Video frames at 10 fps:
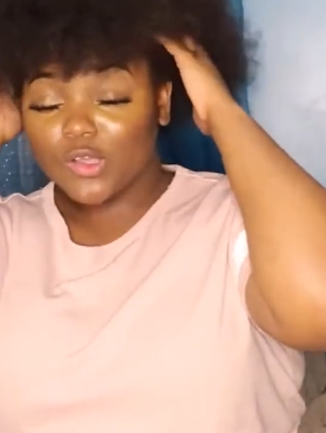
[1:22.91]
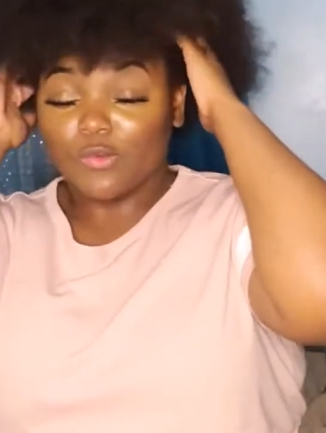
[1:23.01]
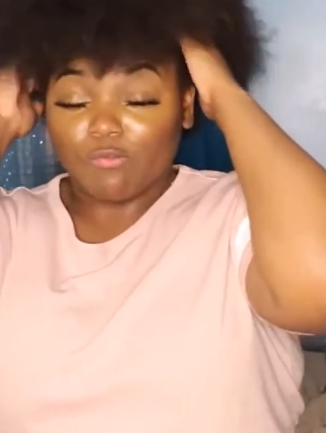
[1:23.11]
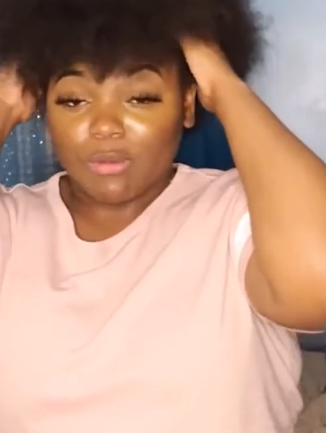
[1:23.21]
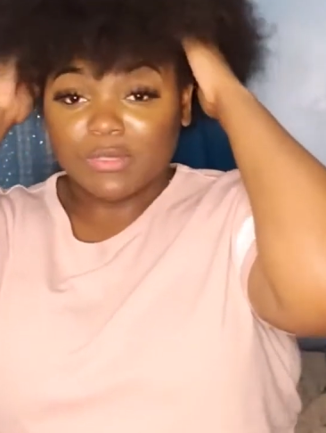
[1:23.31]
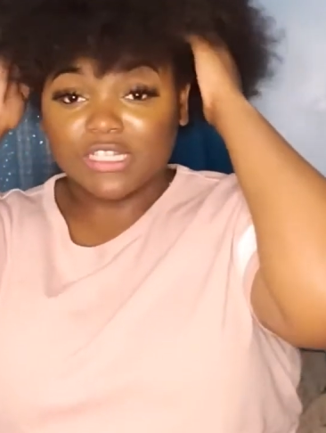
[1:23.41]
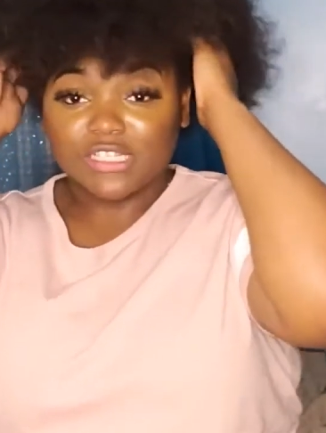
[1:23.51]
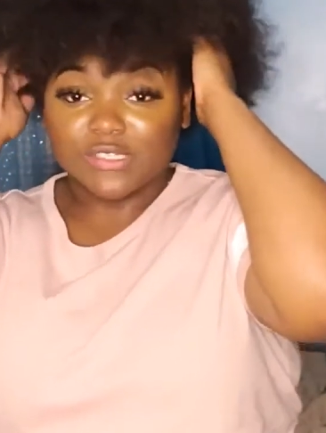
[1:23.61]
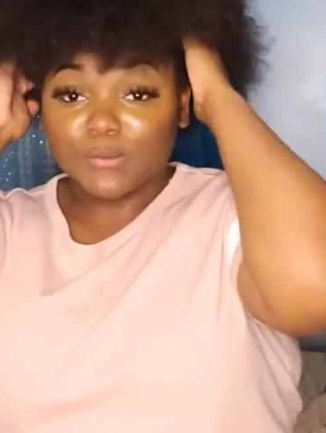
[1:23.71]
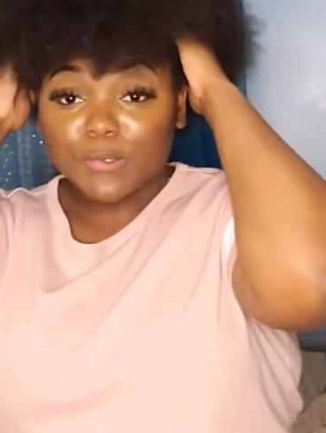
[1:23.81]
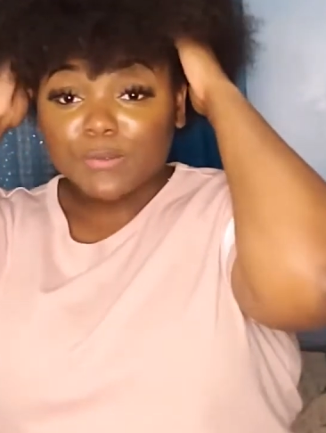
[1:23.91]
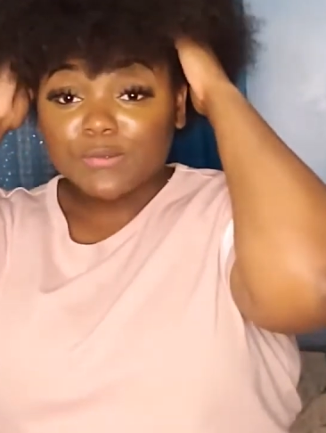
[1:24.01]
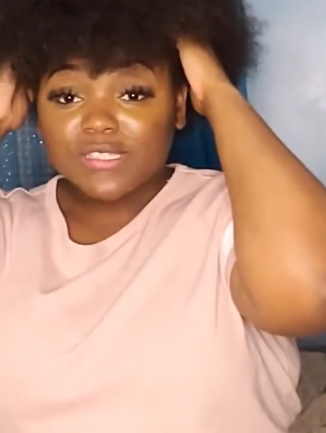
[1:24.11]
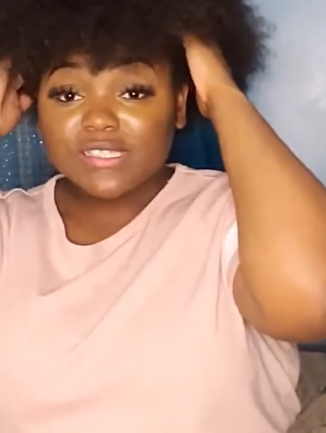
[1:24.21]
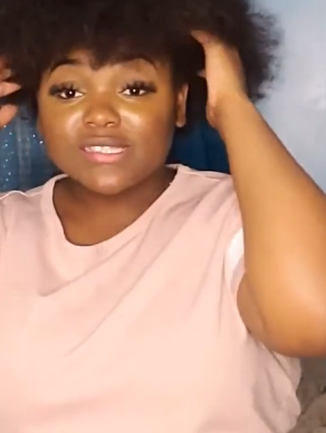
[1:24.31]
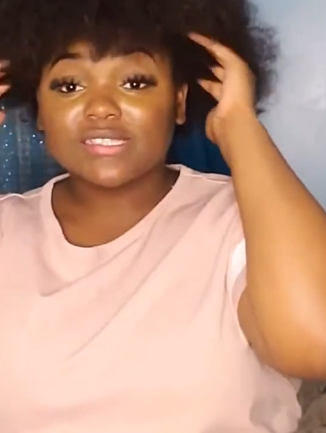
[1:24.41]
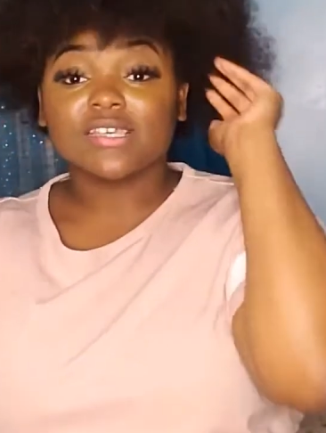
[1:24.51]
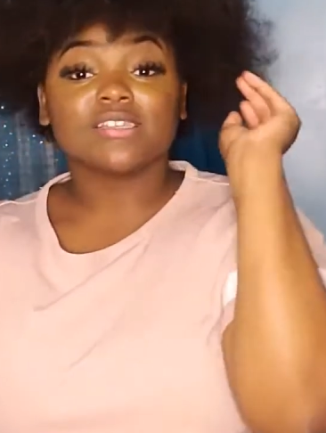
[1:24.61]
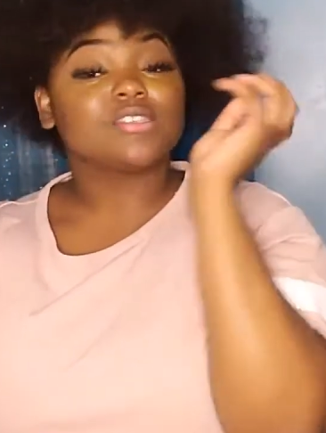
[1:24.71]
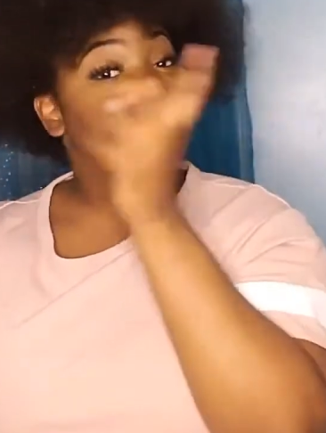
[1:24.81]
rubbing these roots,
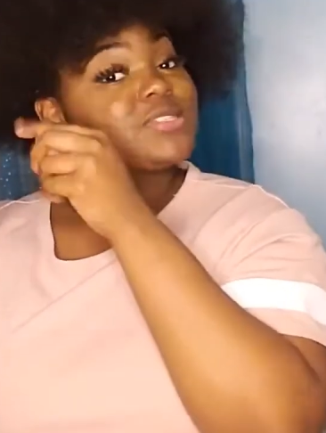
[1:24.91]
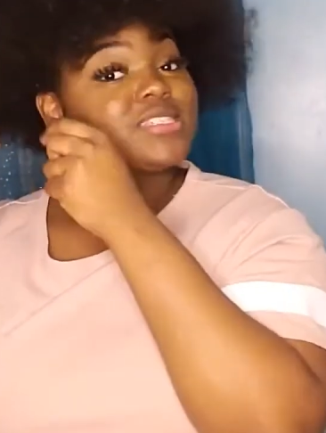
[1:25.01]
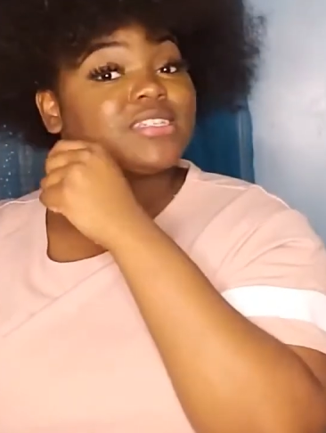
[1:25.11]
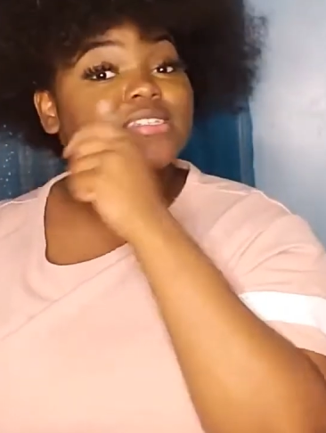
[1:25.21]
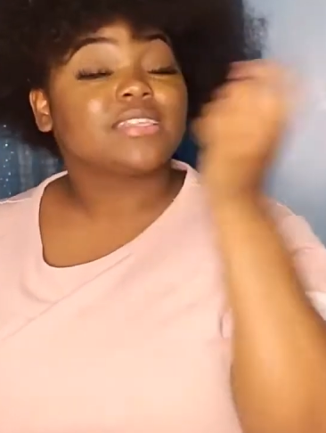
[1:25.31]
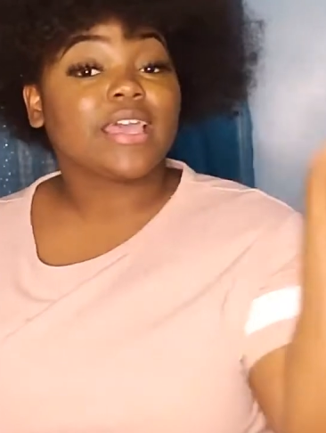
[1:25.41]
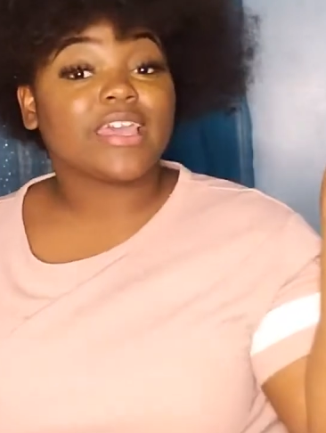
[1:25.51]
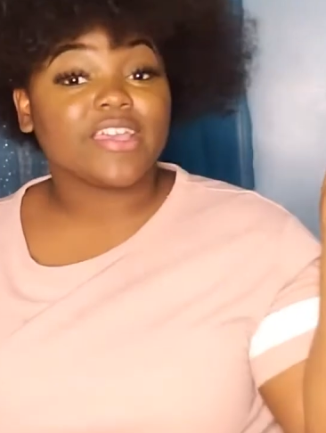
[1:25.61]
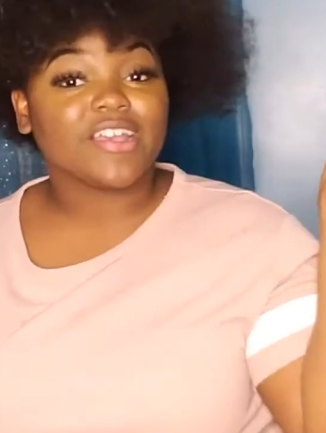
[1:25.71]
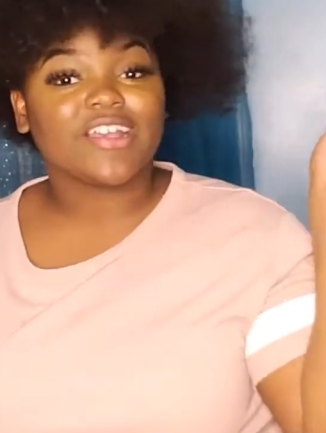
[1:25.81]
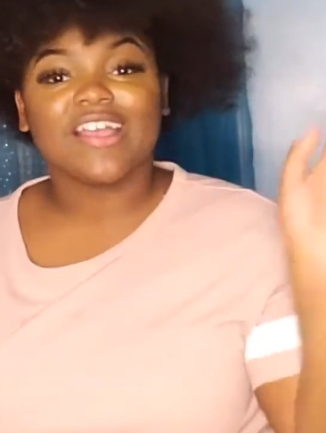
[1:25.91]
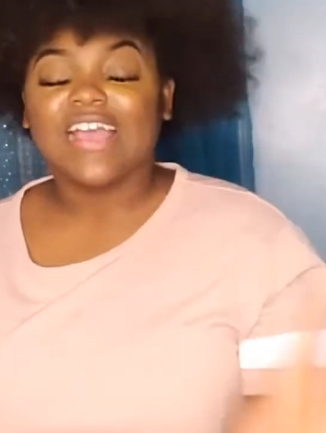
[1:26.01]
twisting this hair,